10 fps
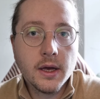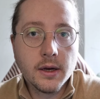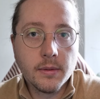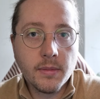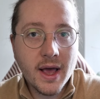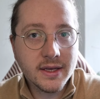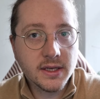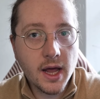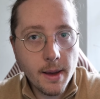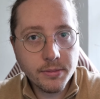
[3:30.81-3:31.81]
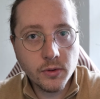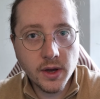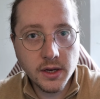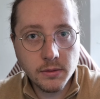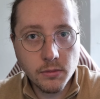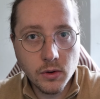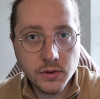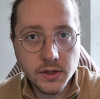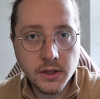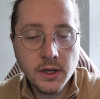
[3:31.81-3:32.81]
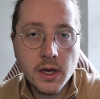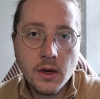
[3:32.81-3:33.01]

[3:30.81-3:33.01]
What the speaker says: has an upgraded motor,